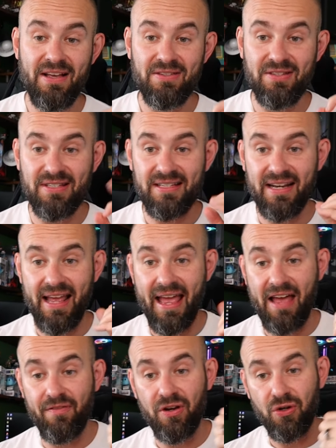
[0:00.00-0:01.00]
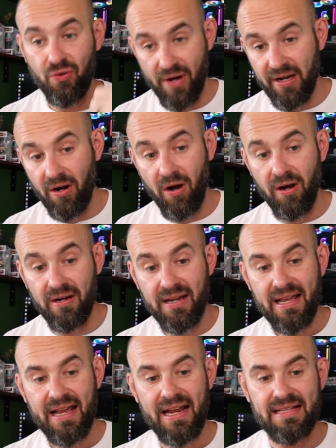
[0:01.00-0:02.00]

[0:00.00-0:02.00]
So this is going to have great art,